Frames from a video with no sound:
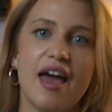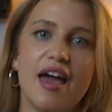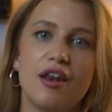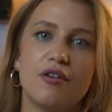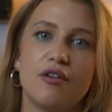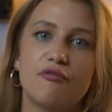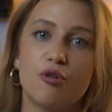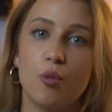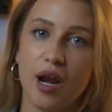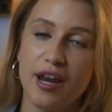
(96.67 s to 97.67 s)
And
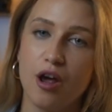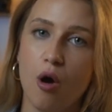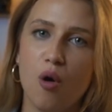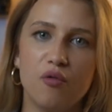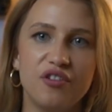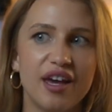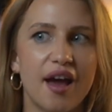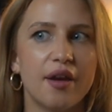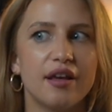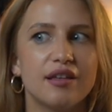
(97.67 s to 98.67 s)
from what I know,
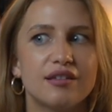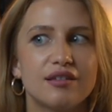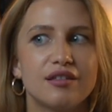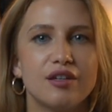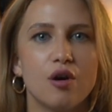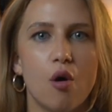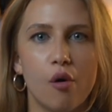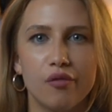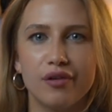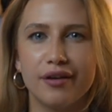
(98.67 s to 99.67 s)
VN is the
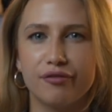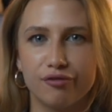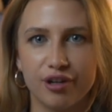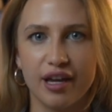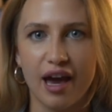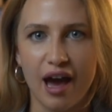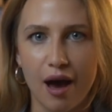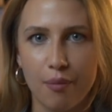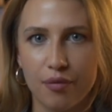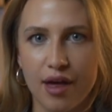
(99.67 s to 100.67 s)
only free
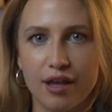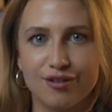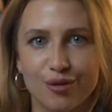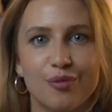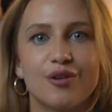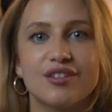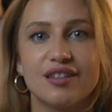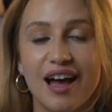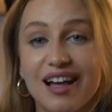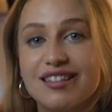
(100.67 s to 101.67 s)
app that
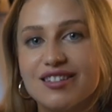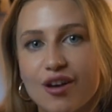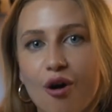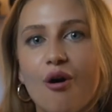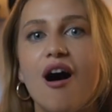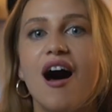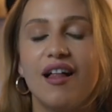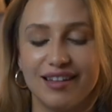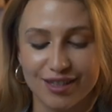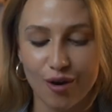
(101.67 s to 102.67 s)
supports LUTs. So
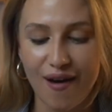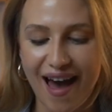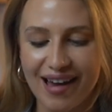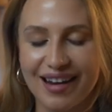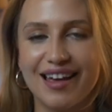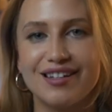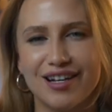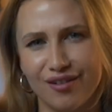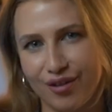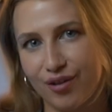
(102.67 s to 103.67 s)
let's go ahead and
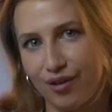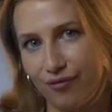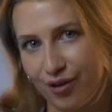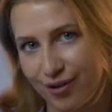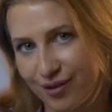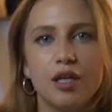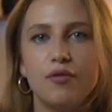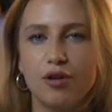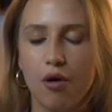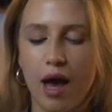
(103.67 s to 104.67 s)
download it first.
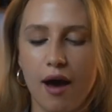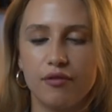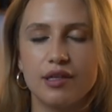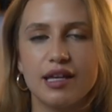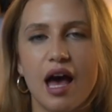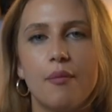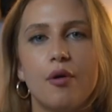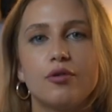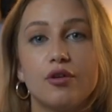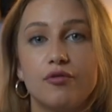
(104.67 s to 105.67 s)
If you don't have this app
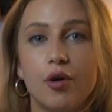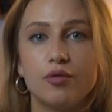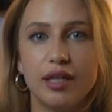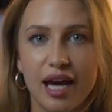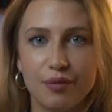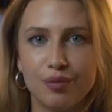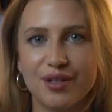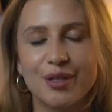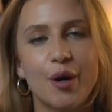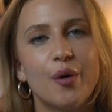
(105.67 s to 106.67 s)
on your phone yet,
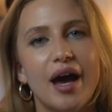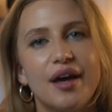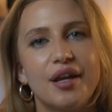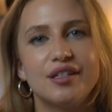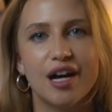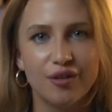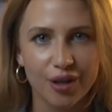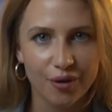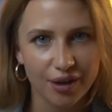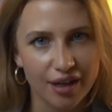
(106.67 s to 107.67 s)
please go ahead and
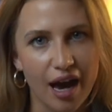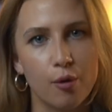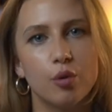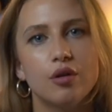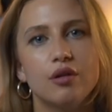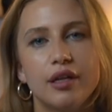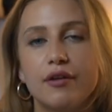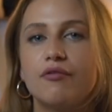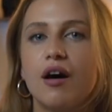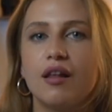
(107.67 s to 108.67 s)
download it. I will
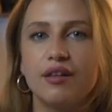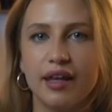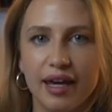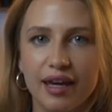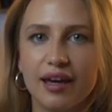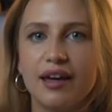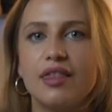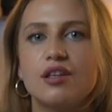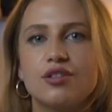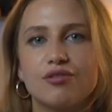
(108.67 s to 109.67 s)
leave a link
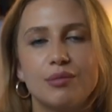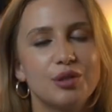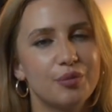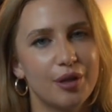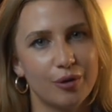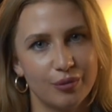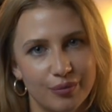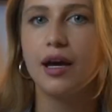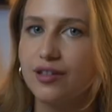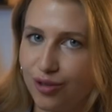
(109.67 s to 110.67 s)
in the description below.
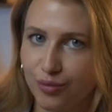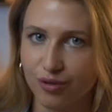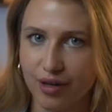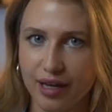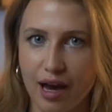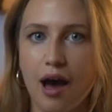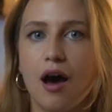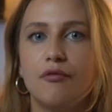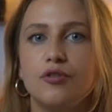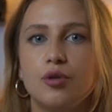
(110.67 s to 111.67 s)
I assume you already
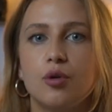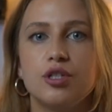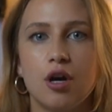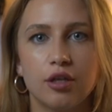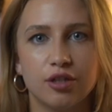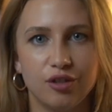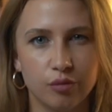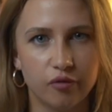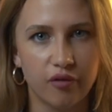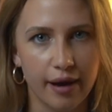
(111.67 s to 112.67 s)
have your
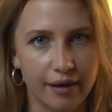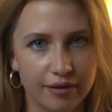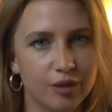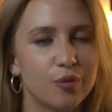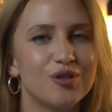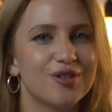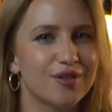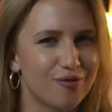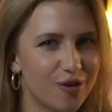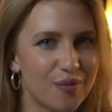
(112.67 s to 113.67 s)
.cube files, which is
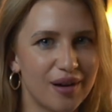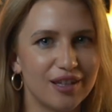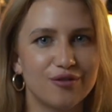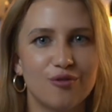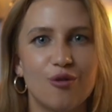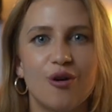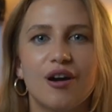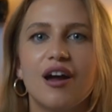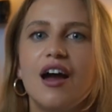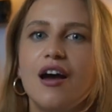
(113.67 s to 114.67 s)
a format
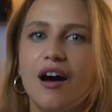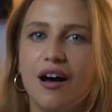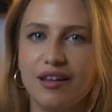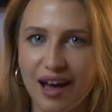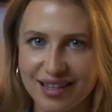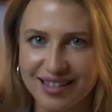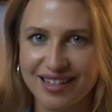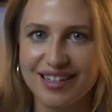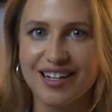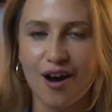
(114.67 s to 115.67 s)
for
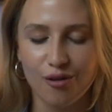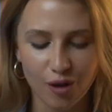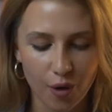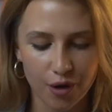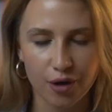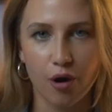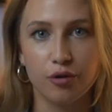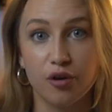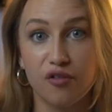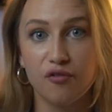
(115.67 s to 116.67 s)
LUTs, downloaded
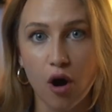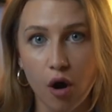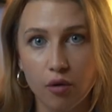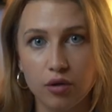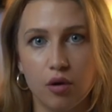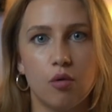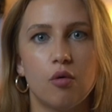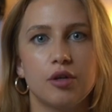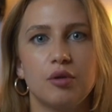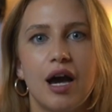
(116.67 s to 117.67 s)
on your phone,
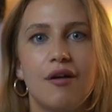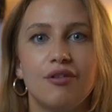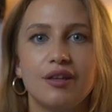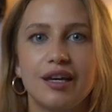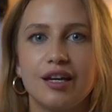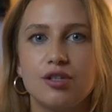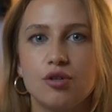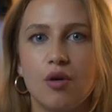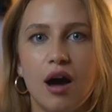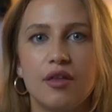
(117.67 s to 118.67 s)
or you have a link
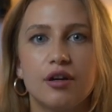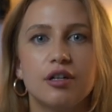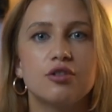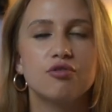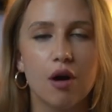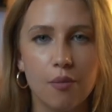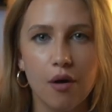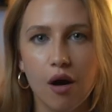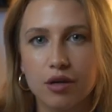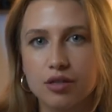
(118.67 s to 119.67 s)
to either
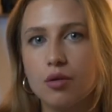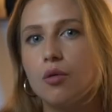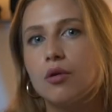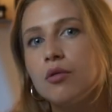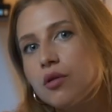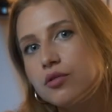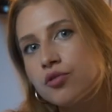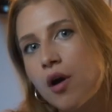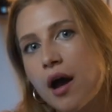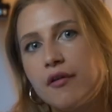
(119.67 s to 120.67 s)
Dropbox or Google
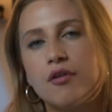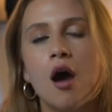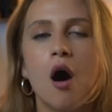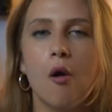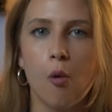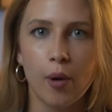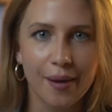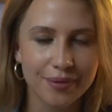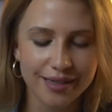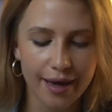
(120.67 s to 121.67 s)
Drive or
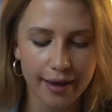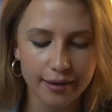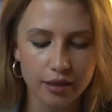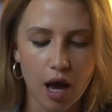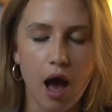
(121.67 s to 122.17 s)
website.